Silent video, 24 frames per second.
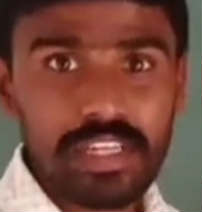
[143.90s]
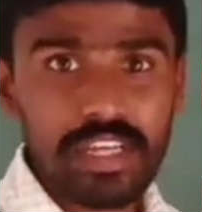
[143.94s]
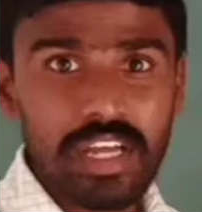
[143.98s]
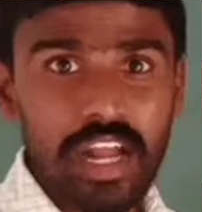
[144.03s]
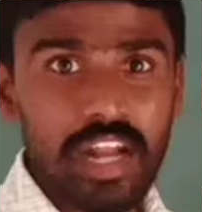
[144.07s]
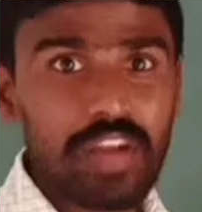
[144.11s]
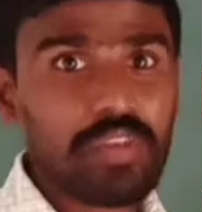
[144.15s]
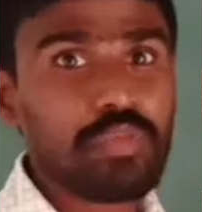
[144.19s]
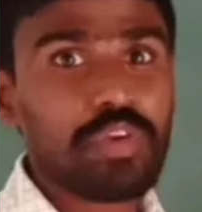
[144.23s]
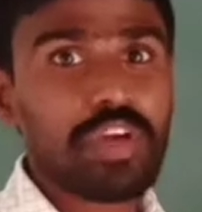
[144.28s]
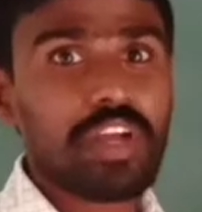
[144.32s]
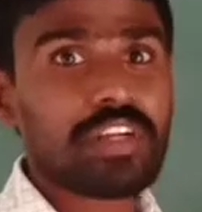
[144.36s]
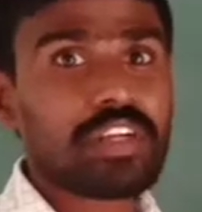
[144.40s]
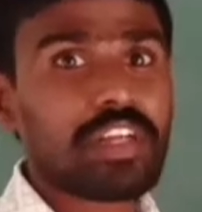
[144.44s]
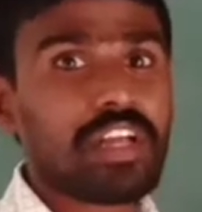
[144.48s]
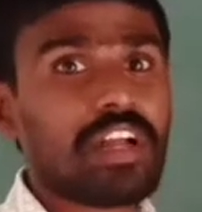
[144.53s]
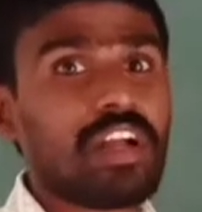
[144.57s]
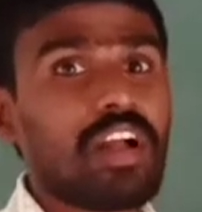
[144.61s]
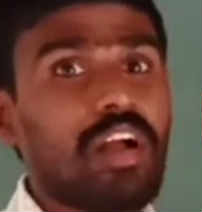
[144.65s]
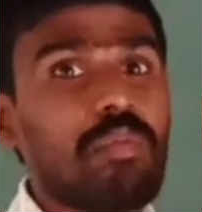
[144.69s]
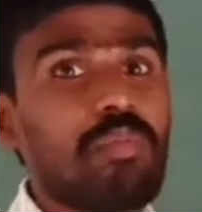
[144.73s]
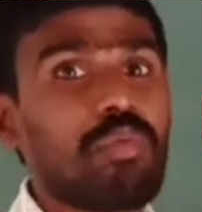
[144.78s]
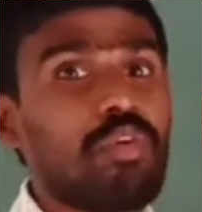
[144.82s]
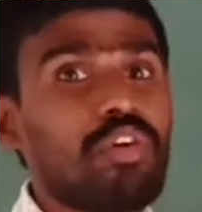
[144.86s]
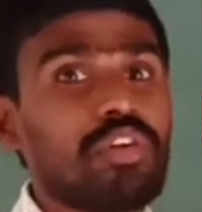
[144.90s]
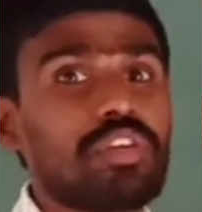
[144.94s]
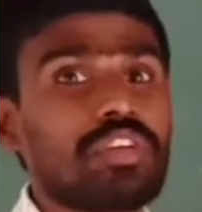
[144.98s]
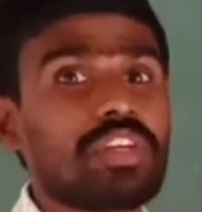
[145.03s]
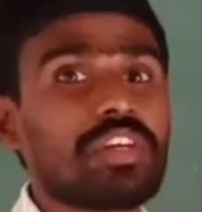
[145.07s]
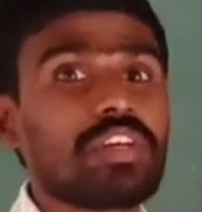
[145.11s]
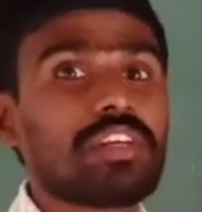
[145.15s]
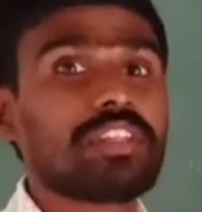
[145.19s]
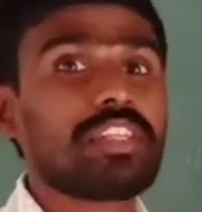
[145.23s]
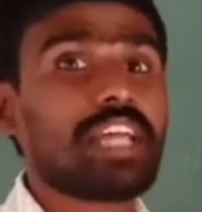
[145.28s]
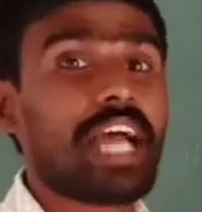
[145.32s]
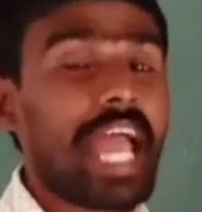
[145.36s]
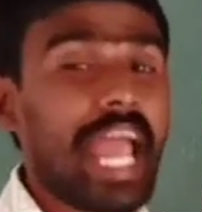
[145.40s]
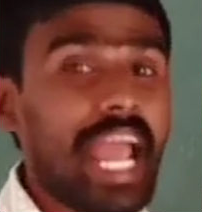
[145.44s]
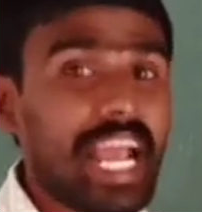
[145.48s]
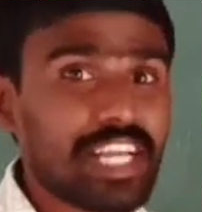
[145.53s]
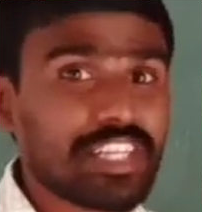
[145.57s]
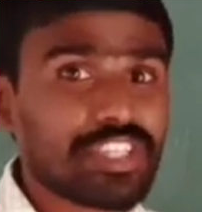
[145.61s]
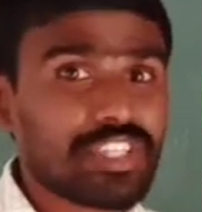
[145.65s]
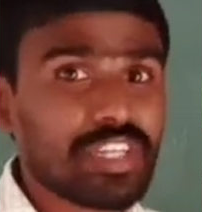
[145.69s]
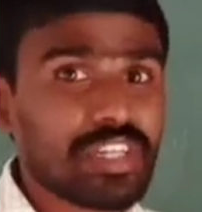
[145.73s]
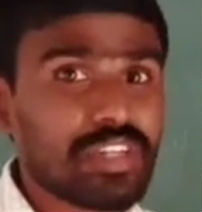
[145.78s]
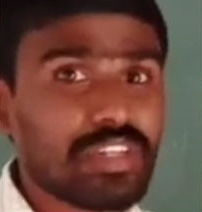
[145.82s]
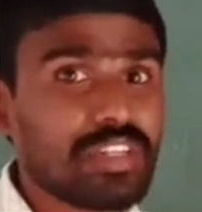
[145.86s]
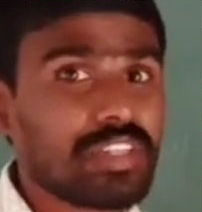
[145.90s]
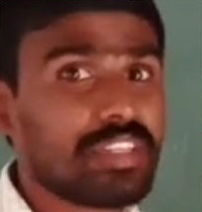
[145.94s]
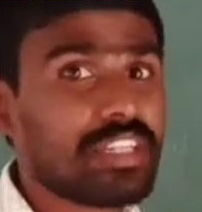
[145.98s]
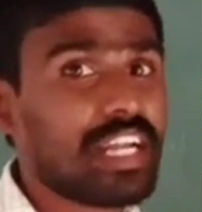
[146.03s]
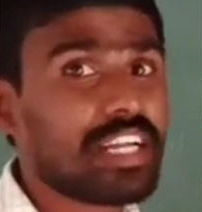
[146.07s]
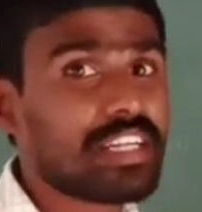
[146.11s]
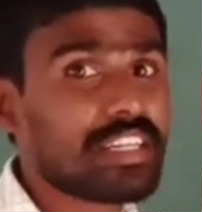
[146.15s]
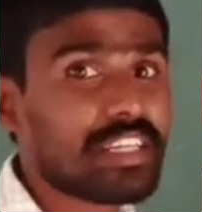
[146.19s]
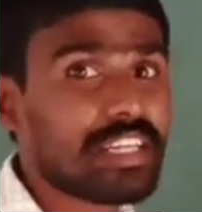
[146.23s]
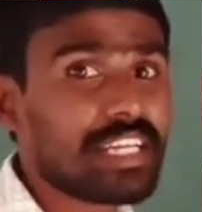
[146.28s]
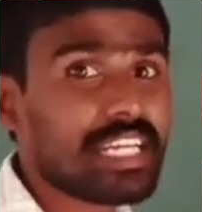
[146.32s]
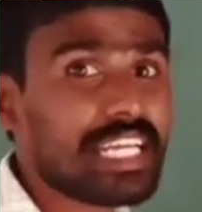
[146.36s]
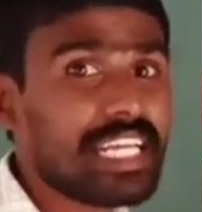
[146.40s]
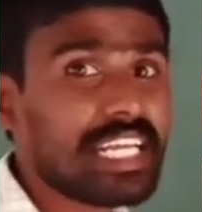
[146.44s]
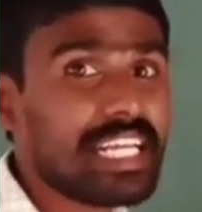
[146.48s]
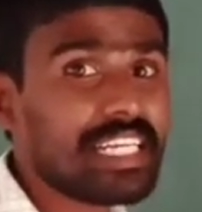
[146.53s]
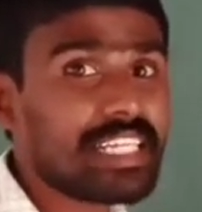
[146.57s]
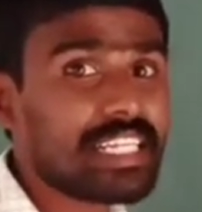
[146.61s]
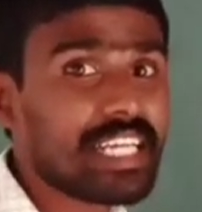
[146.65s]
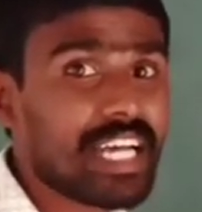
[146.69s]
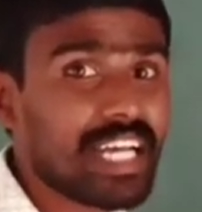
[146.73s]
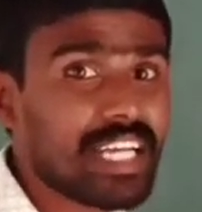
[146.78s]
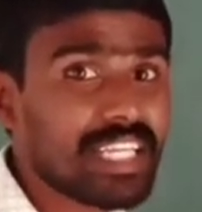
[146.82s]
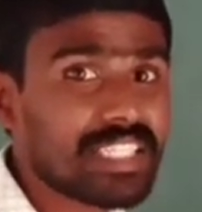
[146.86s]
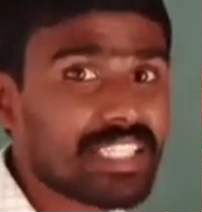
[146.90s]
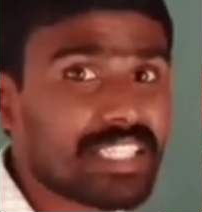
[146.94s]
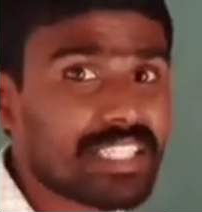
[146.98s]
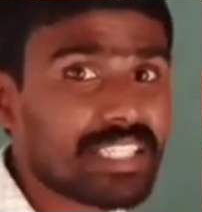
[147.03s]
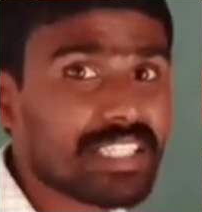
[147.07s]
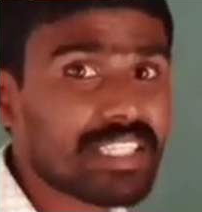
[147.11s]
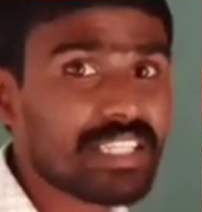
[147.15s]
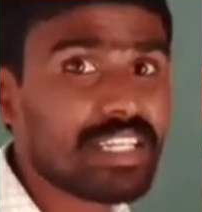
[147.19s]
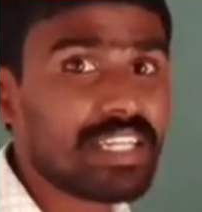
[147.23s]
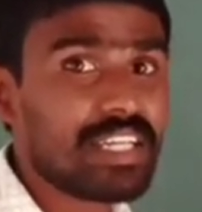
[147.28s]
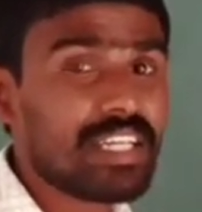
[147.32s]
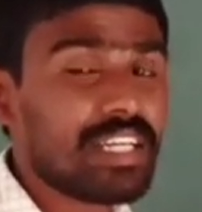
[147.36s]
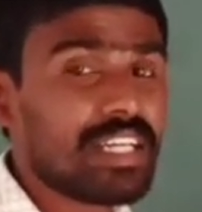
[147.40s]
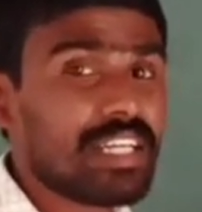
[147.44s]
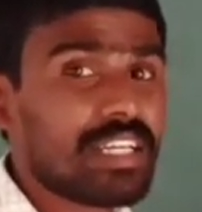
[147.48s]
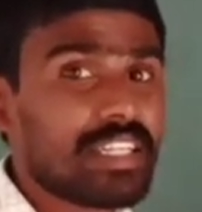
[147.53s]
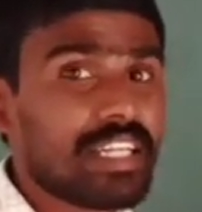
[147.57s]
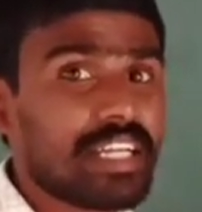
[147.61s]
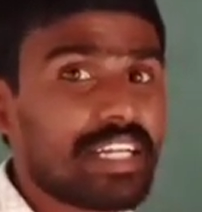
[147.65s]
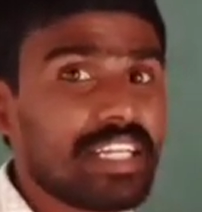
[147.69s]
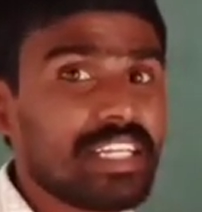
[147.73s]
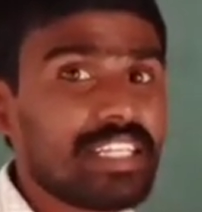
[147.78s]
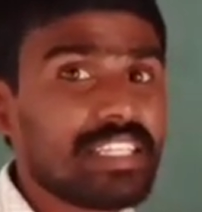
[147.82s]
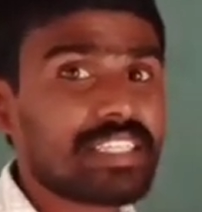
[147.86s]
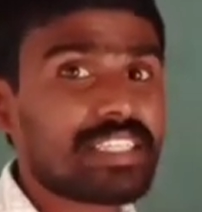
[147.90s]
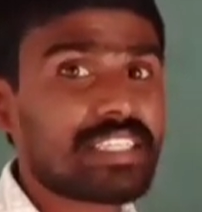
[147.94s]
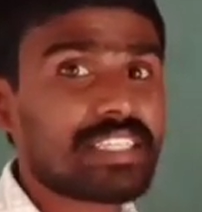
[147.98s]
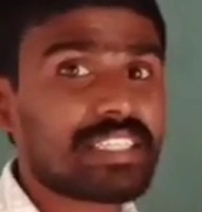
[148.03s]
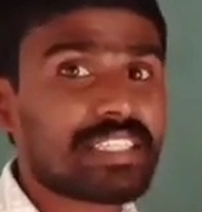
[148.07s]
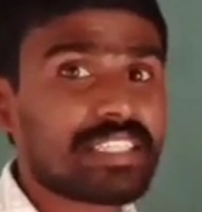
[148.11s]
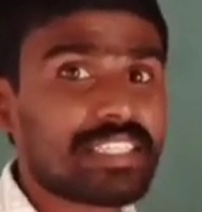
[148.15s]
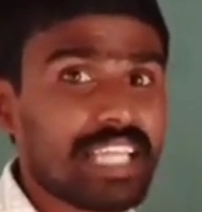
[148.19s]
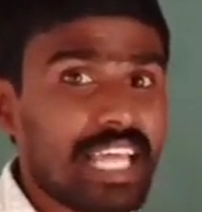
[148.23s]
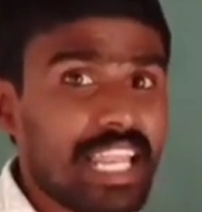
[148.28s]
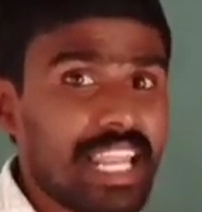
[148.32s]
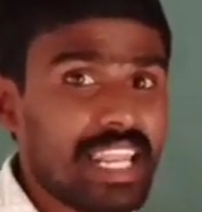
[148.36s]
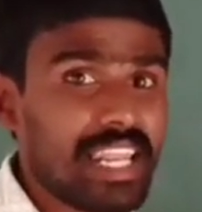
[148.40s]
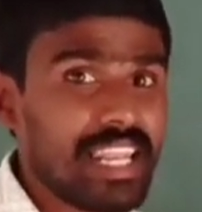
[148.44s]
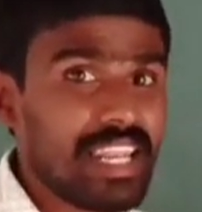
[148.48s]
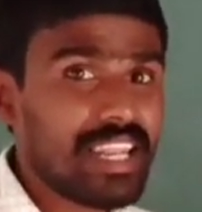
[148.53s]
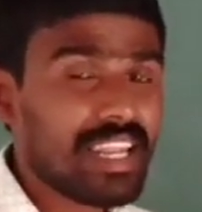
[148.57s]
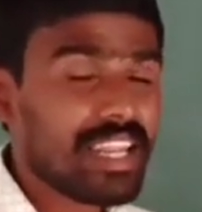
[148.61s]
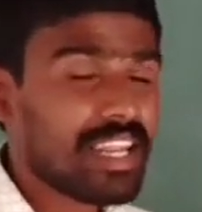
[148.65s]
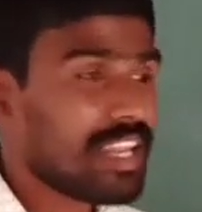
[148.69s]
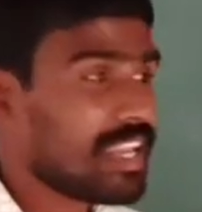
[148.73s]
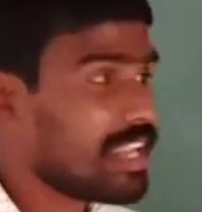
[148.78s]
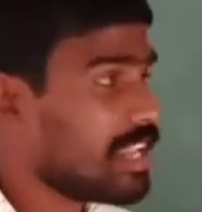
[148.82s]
and we are talking about the action that he does, that is sell,